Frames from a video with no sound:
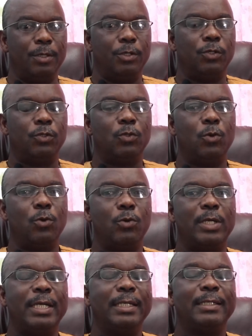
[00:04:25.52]

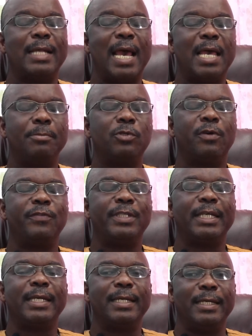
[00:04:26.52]
So in times of
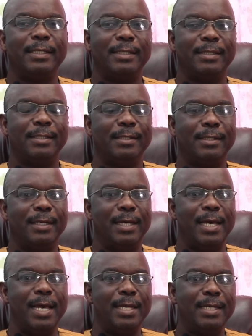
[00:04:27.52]
sickness,
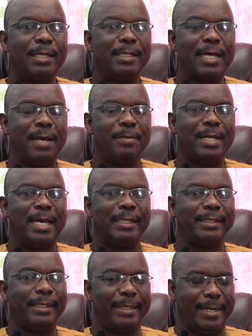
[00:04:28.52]
anytime they are
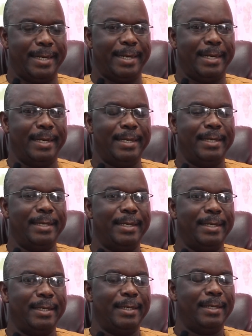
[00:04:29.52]
sick,
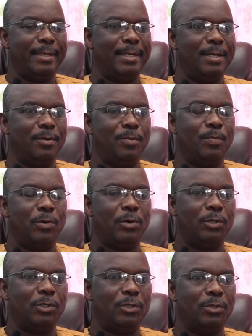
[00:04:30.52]
they
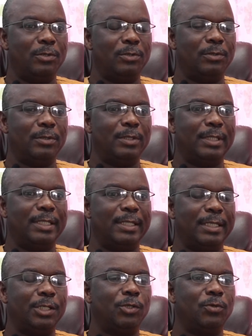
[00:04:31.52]
report
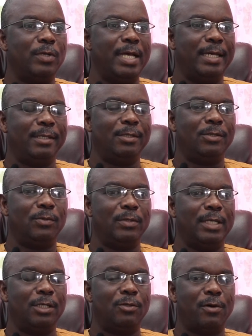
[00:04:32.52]
sick students to
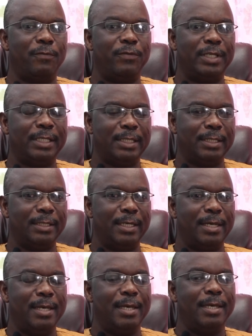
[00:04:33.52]
this office.
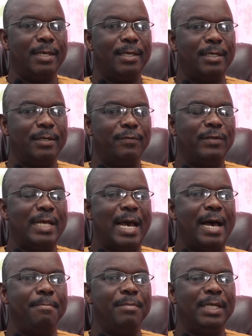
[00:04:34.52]
If they
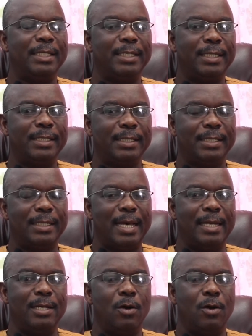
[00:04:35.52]
are admitted at the